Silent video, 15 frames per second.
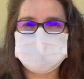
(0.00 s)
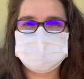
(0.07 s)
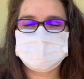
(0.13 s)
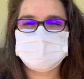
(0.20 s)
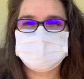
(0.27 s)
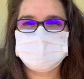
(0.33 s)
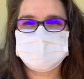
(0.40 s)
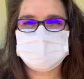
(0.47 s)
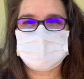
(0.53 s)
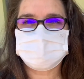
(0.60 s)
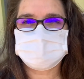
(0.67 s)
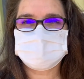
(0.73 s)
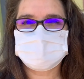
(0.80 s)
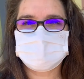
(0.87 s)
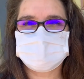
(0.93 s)
little stop on
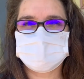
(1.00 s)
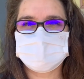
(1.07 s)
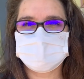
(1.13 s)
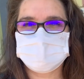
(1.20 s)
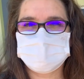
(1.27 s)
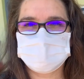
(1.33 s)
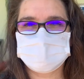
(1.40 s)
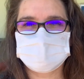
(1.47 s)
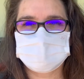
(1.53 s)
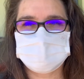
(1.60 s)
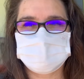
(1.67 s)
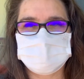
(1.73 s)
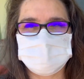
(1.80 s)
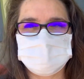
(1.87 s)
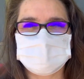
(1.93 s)
this video tour is to
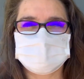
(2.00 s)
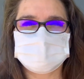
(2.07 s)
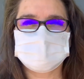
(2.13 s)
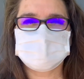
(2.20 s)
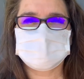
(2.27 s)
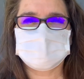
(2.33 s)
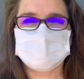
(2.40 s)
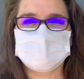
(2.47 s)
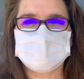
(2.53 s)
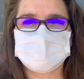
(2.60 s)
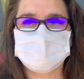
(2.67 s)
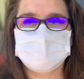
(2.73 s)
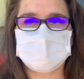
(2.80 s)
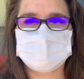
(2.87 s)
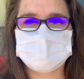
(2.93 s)
show you our
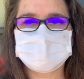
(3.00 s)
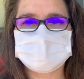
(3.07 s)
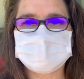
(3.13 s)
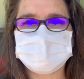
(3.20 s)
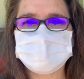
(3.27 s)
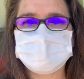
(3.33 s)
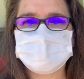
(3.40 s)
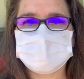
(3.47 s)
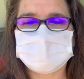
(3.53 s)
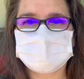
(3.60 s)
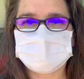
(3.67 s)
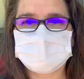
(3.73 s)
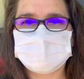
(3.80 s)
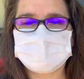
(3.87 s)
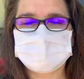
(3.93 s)
water fountains are
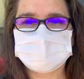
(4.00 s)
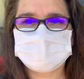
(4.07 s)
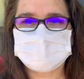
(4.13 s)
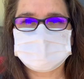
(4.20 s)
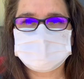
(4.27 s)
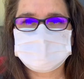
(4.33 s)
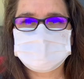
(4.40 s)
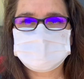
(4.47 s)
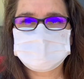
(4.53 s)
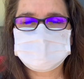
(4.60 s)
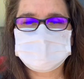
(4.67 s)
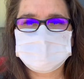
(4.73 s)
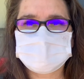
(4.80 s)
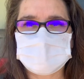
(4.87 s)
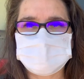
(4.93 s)
all
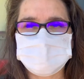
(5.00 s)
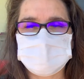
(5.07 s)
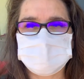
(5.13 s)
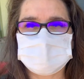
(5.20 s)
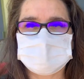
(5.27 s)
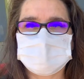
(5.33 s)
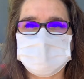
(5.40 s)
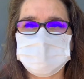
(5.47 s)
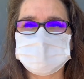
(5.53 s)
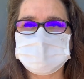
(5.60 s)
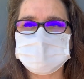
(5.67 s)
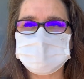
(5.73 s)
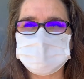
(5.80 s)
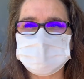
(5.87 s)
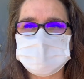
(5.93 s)
wrapped up and covered.
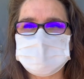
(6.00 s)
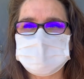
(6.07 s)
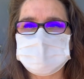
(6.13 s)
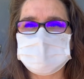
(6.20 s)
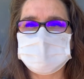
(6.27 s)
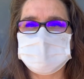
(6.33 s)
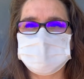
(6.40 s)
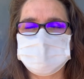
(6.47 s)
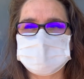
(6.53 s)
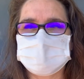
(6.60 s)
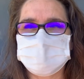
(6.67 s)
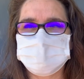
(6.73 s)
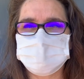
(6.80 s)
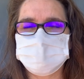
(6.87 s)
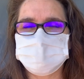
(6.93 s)
Because the
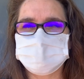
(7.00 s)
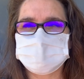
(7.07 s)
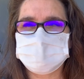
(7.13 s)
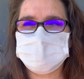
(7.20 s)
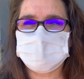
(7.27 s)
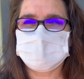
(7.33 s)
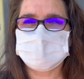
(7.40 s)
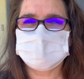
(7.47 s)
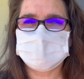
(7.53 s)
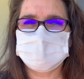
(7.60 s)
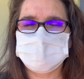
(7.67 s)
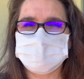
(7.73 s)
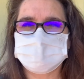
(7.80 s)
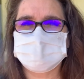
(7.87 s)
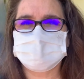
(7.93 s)
students aren't
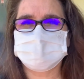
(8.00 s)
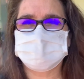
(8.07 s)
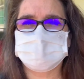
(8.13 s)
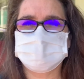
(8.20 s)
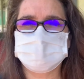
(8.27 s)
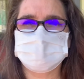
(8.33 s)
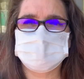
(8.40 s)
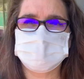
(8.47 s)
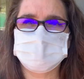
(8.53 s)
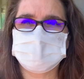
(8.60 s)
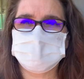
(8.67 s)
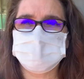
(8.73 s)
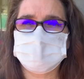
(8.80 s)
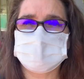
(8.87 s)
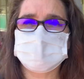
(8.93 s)
able to
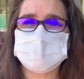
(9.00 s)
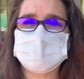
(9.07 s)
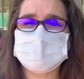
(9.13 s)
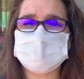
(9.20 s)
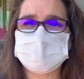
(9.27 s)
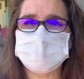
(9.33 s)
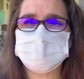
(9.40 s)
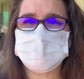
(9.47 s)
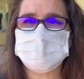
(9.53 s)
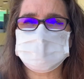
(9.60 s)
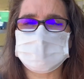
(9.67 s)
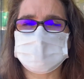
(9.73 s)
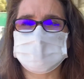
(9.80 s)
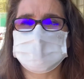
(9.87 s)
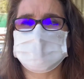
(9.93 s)
share things,
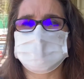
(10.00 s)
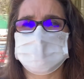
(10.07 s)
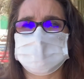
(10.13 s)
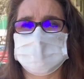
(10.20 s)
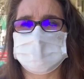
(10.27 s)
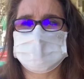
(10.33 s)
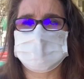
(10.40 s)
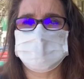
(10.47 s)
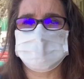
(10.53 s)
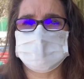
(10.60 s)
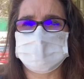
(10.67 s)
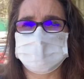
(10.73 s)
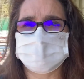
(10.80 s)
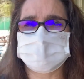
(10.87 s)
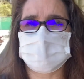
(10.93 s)
we aren't going to be able
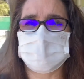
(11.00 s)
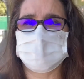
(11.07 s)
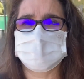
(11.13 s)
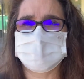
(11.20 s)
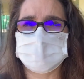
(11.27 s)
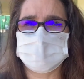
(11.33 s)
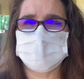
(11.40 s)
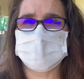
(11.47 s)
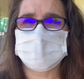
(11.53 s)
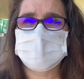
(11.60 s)
to have the